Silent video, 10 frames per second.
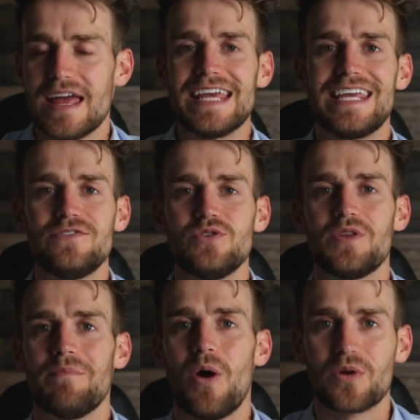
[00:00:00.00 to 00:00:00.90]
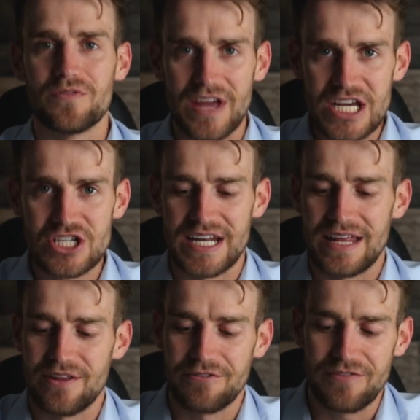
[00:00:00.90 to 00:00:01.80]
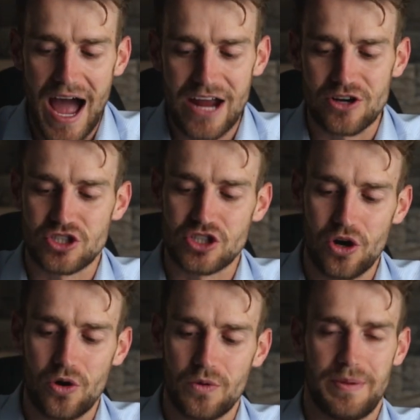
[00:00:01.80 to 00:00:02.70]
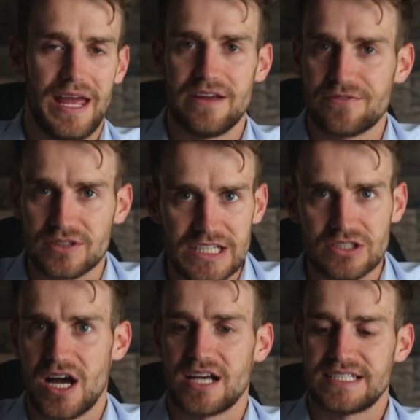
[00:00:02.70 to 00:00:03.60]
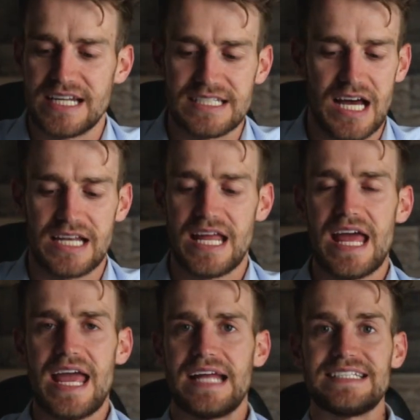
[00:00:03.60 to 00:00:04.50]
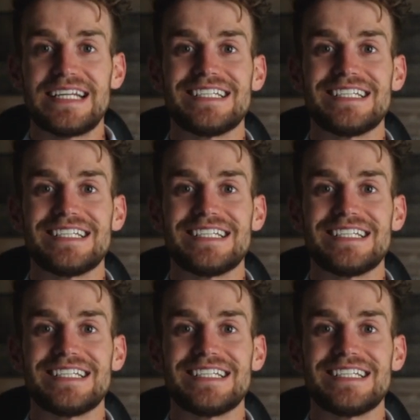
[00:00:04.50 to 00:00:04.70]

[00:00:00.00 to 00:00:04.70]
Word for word: it gives you the motivation and the fire to go pay for legal docs, get it done, and